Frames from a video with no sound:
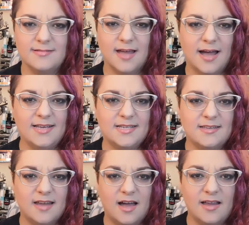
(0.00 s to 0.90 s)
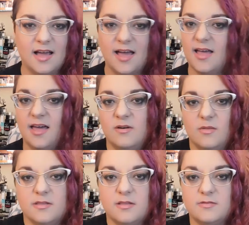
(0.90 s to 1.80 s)
9 to 9? I don't
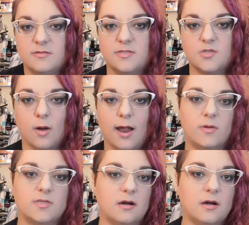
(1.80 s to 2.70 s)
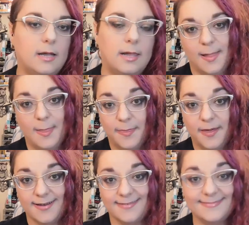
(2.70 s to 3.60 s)
know what the store hours are.
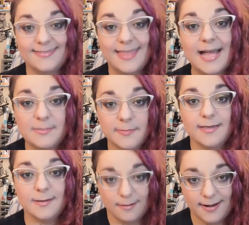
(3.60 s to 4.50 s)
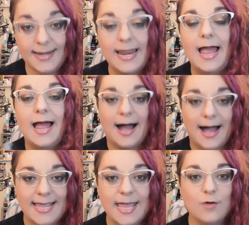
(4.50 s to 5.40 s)
But that's me, alright?
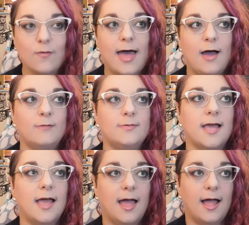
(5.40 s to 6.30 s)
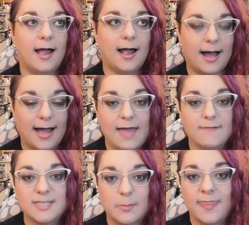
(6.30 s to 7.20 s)
I get around. I
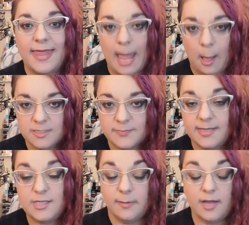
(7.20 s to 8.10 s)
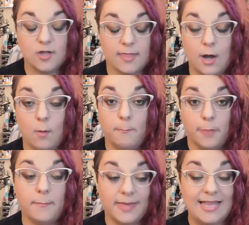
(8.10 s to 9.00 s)
have someone that helps me to make sure that I don't
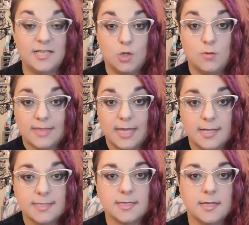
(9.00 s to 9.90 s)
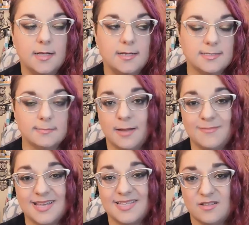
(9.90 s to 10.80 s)
bump into things.
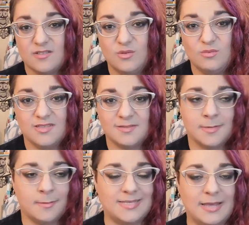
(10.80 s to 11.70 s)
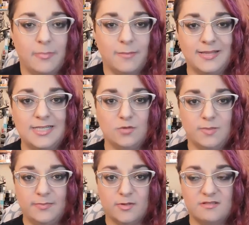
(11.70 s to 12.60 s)
Sometimes I still do and sometimes I bump into
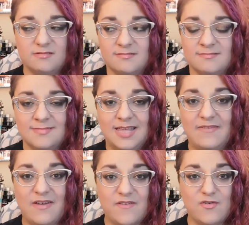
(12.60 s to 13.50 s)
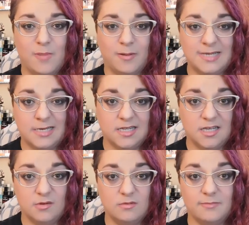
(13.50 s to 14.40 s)
people. If I've ever bumped into
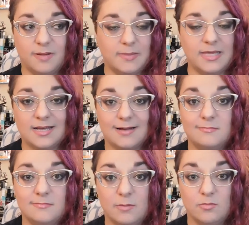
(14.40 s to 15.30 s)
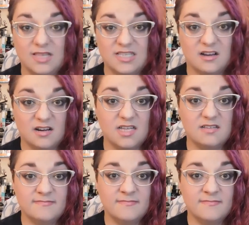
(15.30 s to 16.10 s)
you in public, I'm really sorry.